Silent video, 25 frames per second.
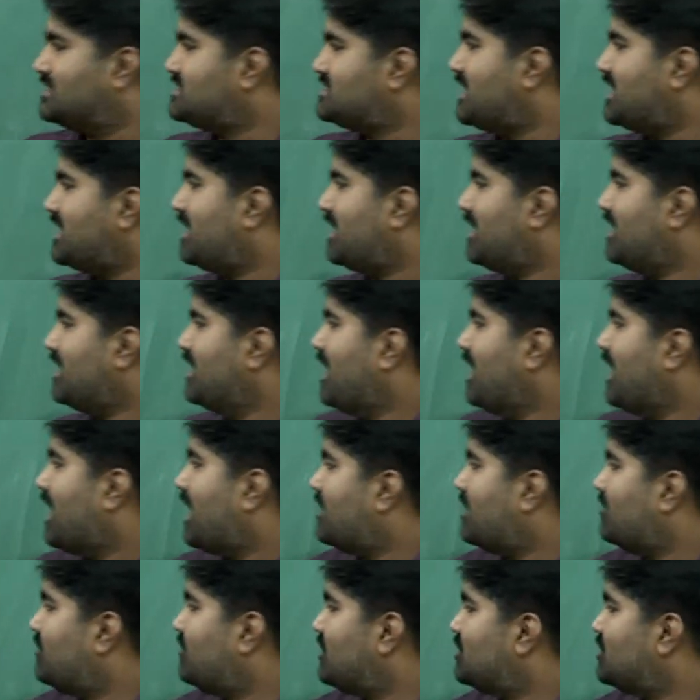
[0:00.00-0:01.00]
J,
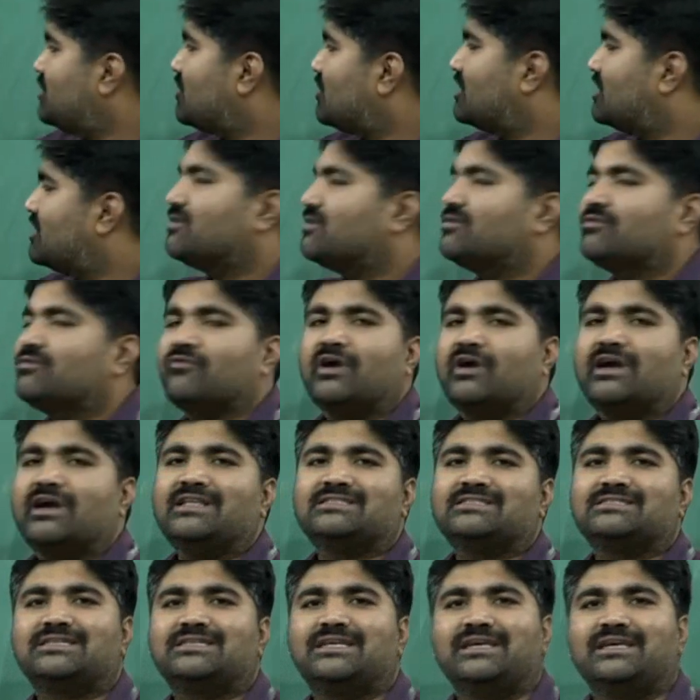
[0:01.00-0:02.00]
and we know what
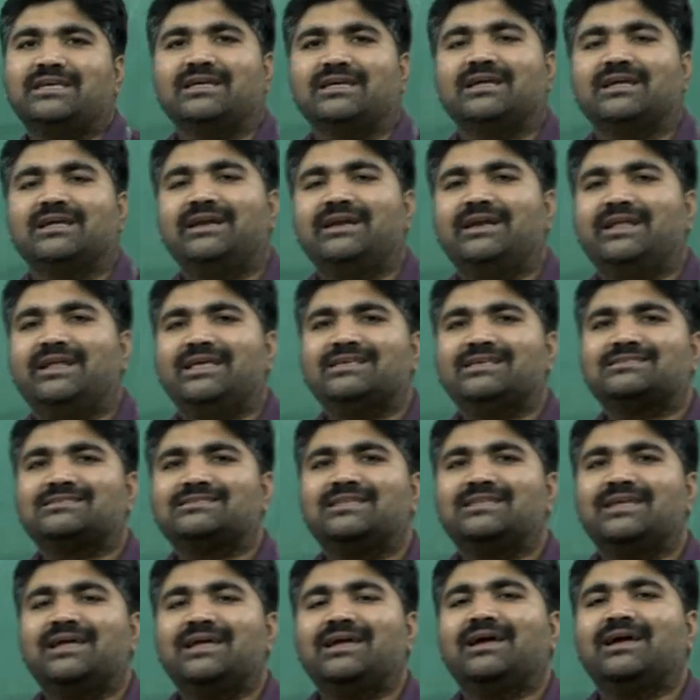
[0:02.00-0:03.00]
is d. D is
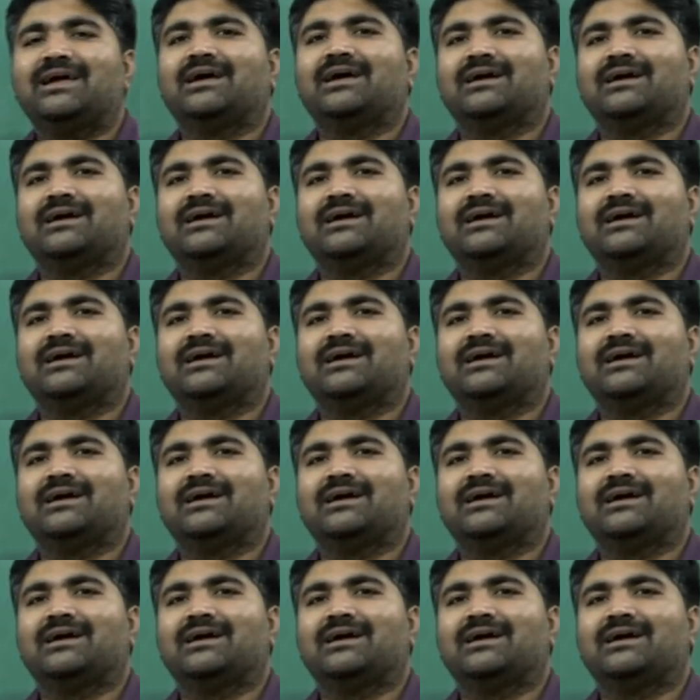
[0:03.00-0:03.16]
the